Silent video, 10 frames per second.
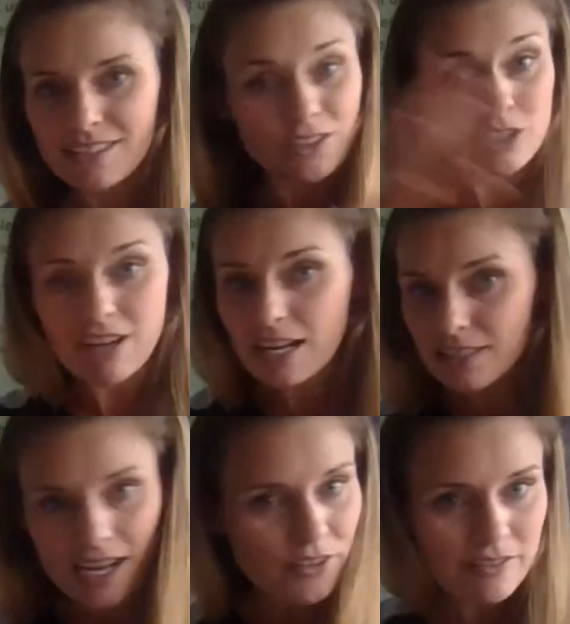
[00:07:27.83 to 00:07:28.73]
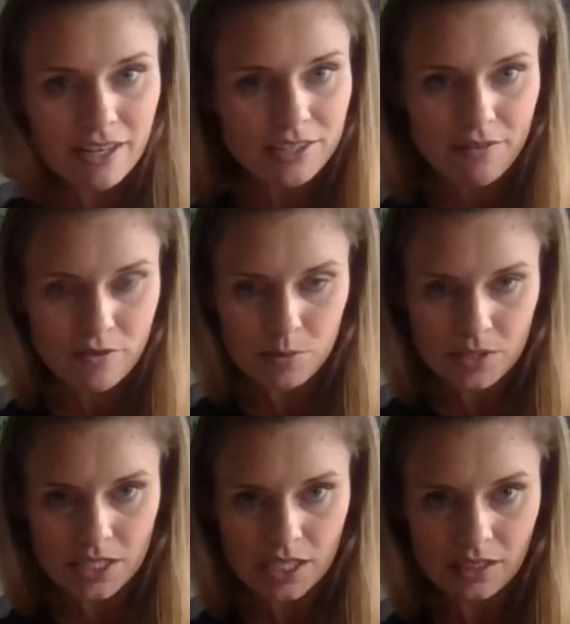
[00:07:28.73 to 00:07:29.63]
It's going to crash down around
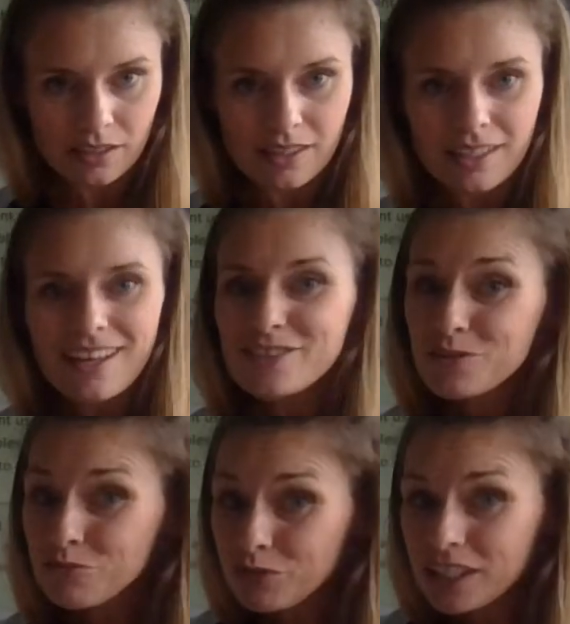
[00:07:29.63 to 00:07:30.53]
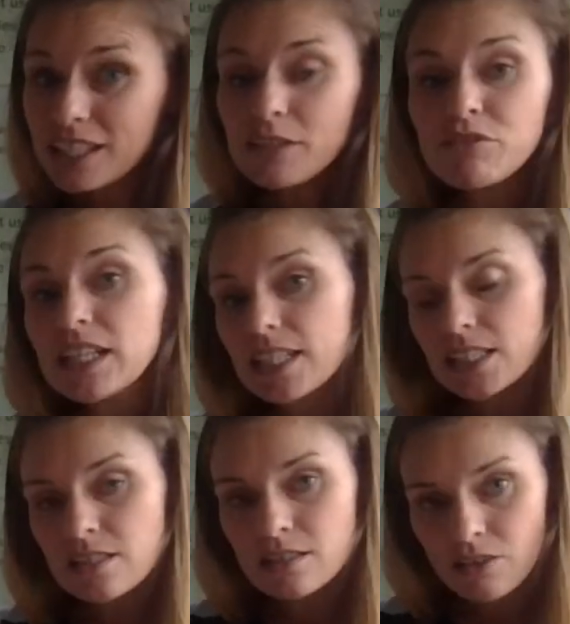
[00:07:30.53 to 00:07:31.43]
everybody. So it's really,
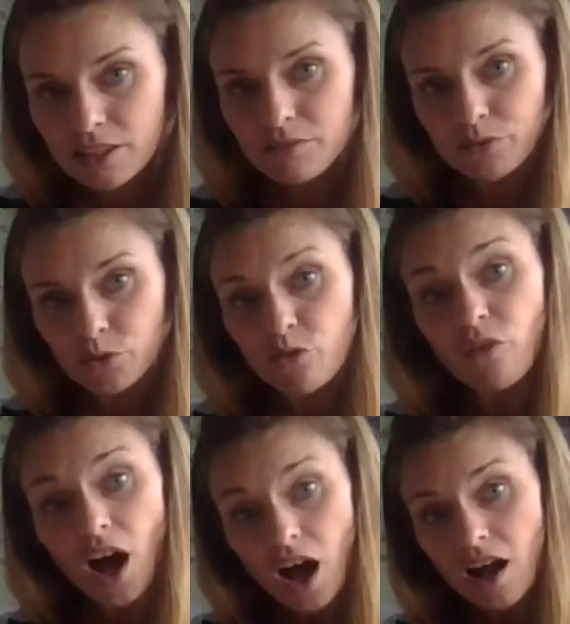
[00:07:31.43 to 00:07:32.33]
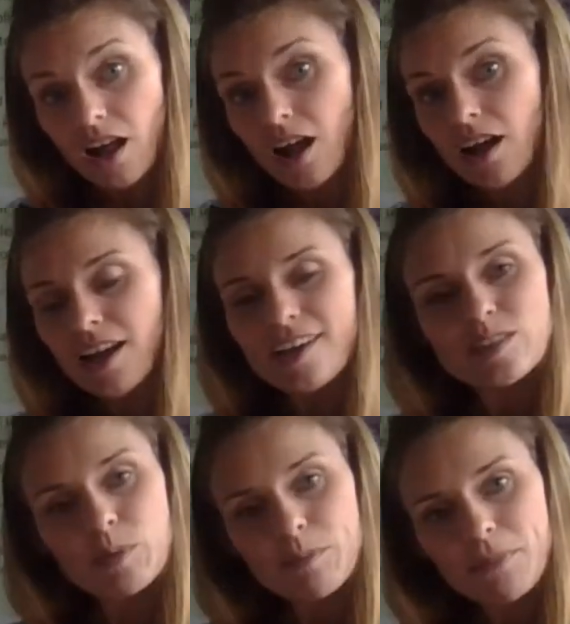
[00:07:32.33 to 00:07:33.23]
really insightful for her
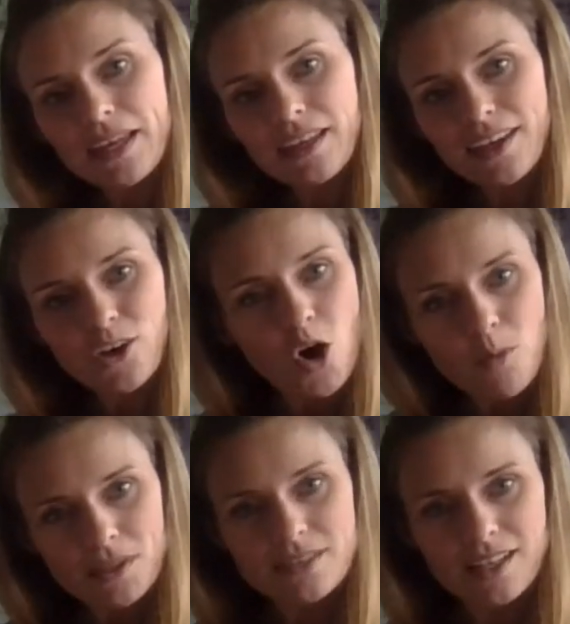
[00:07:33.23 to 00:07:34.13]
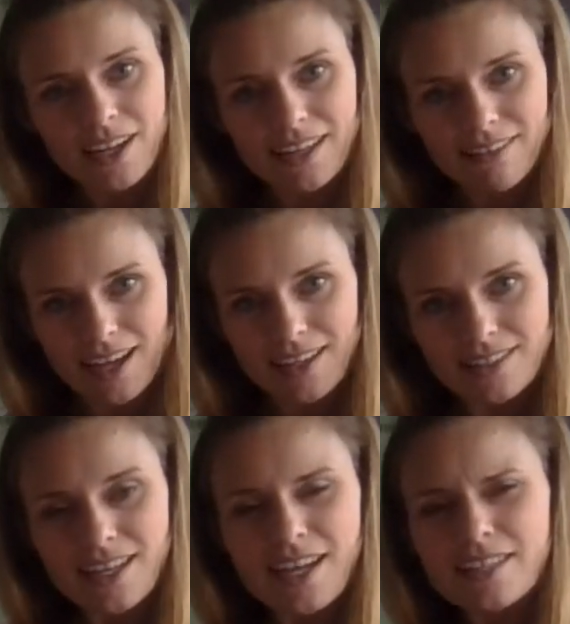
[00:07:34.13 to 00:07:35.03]
to be making comments like that,
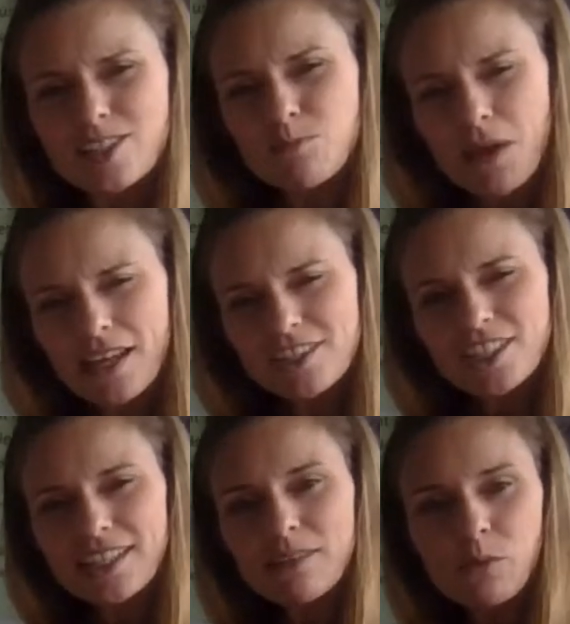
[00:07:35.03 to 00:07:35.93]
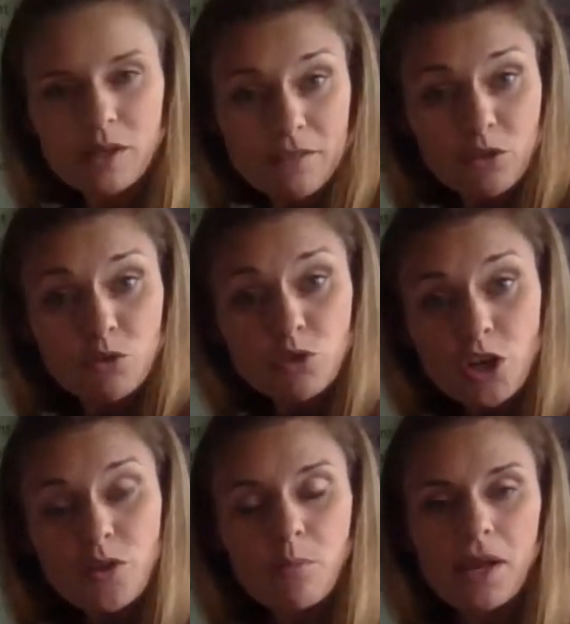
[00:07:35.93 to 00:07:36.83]
especially when, if you
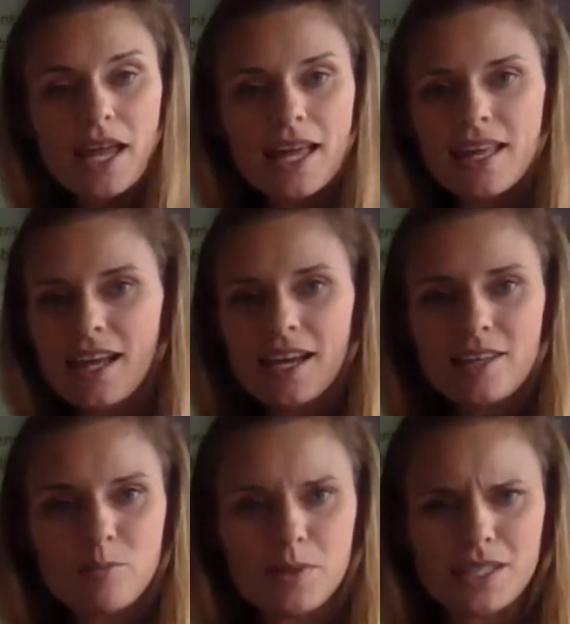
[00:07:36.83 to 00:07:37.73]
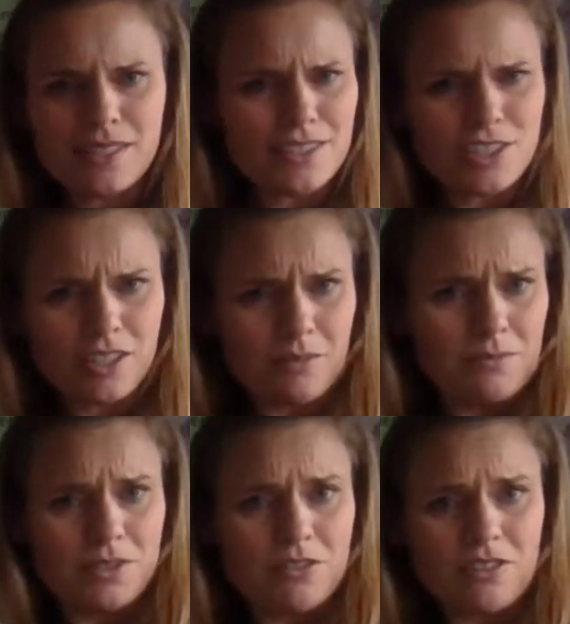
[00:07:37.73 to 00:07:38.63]
know the play, at the beginning she
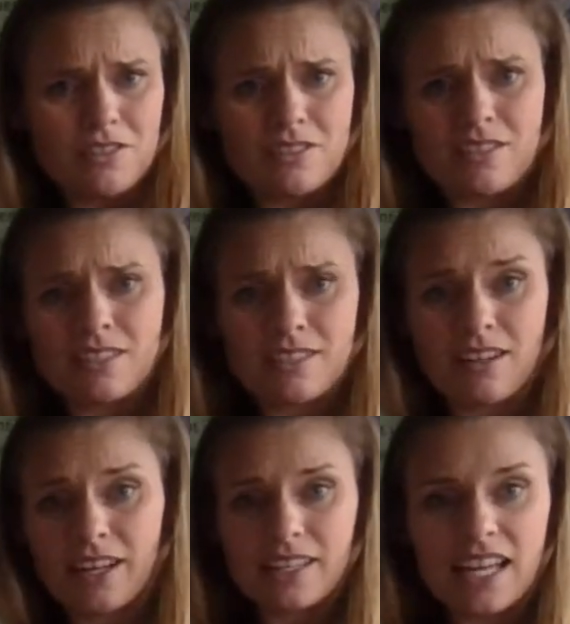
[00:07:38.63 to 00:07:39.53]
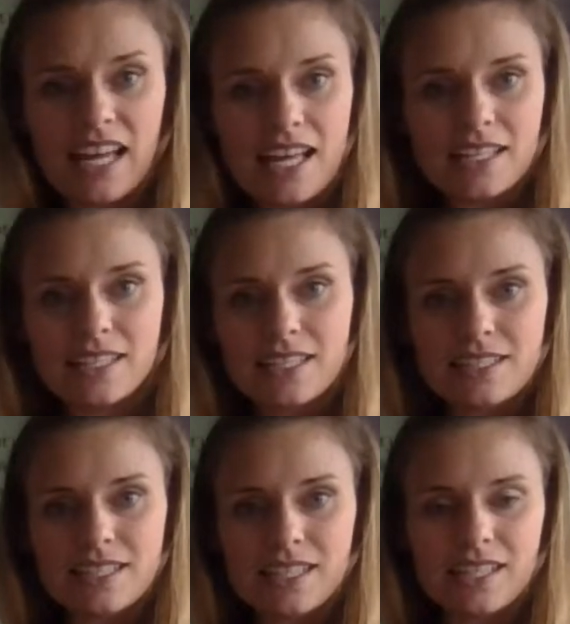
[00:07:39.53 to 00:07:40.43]
comes across as this like
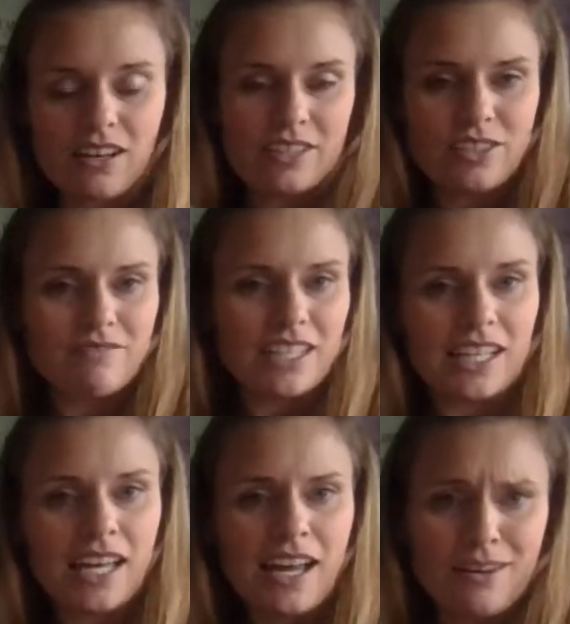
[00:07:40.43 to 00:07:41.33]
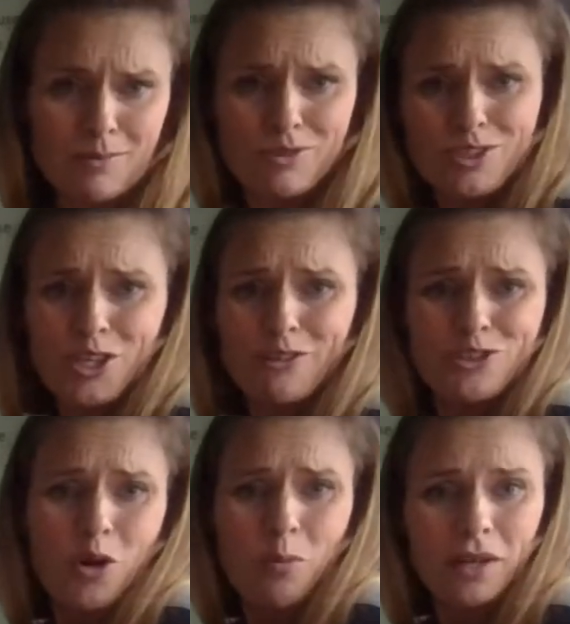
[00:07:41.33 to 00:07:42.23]
giddy, I don't really care, I'm just going
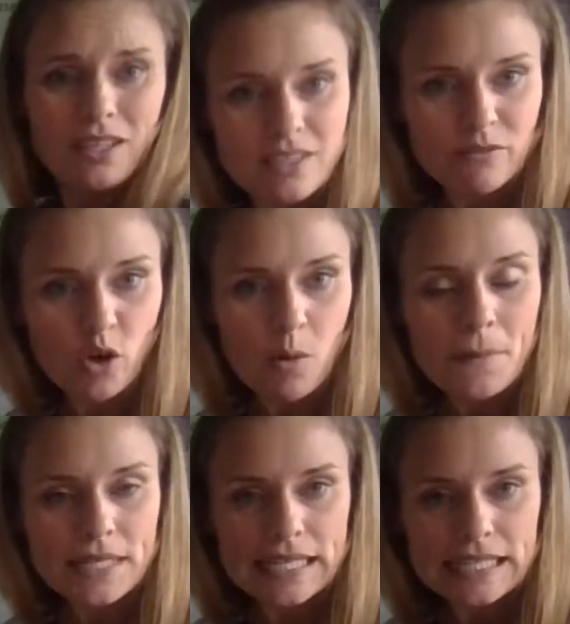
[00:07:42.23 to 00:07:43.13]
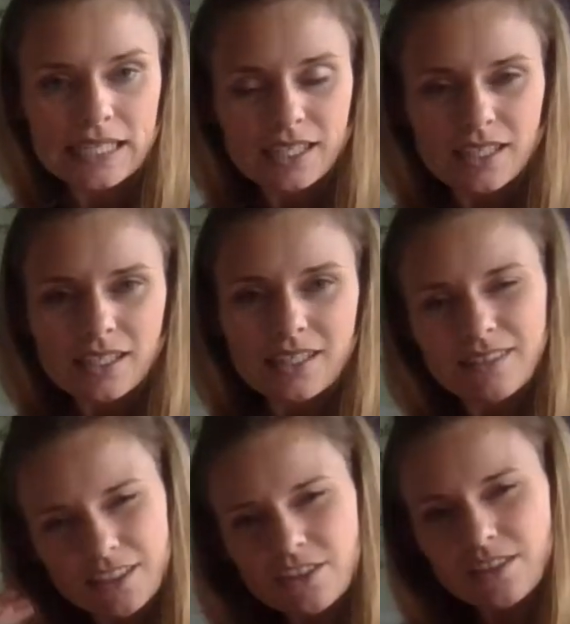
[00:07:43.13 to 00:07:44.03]
shopping because I've got money.
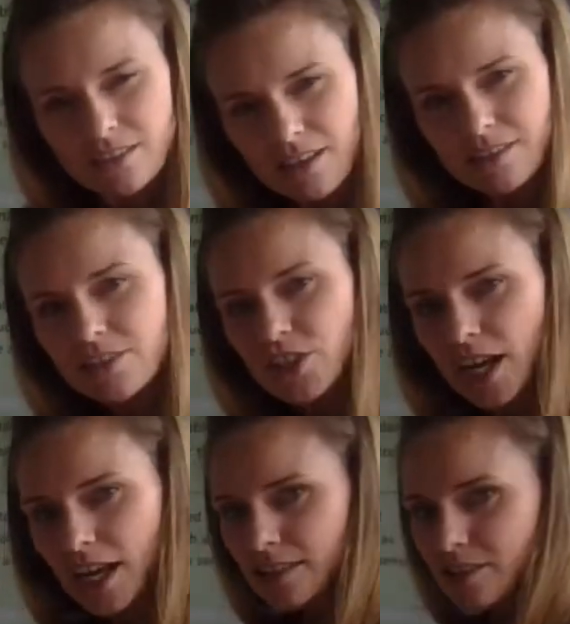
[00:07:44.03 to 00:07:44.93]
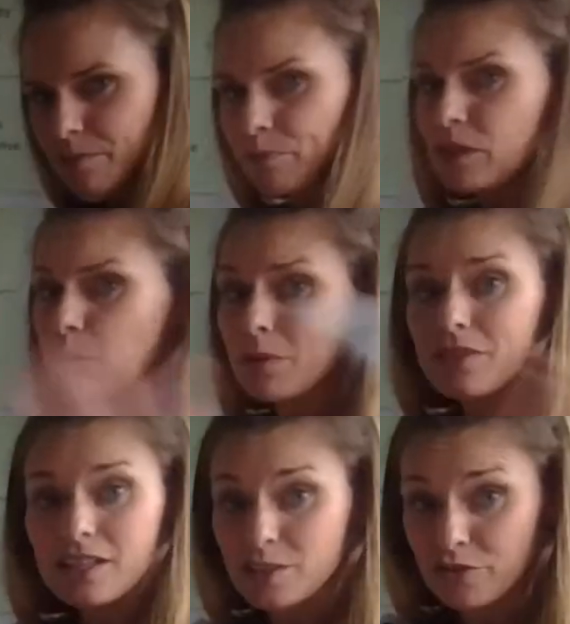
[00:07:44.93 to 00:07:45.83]
And then she starts to change.
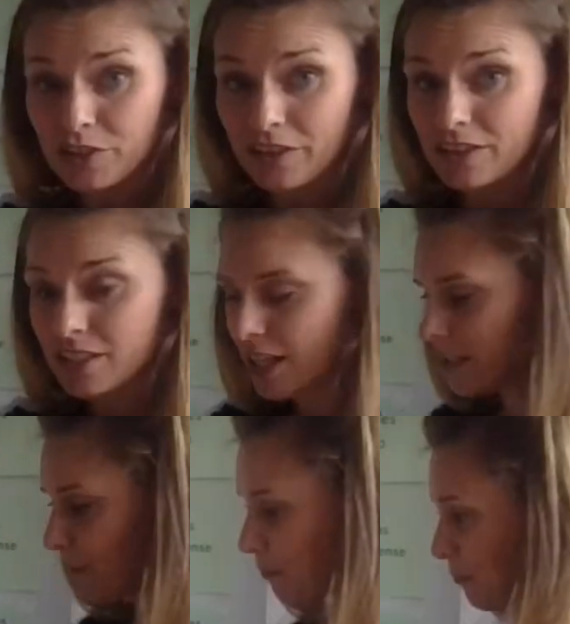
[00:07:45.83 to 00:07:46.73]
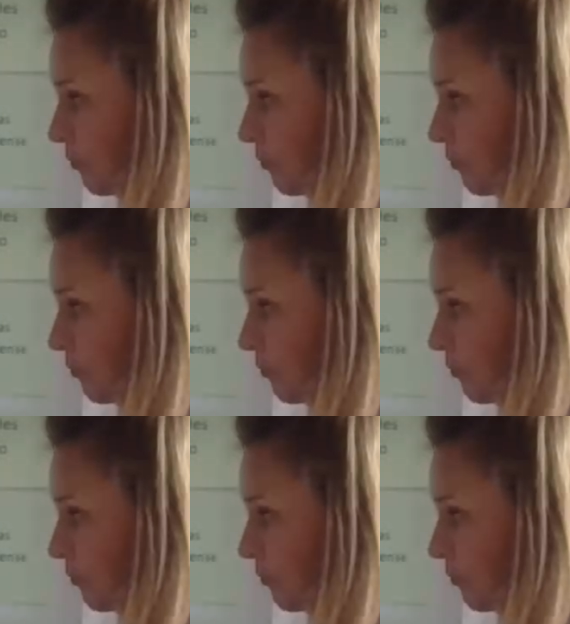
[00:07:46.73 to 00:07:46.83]
But that's for another day.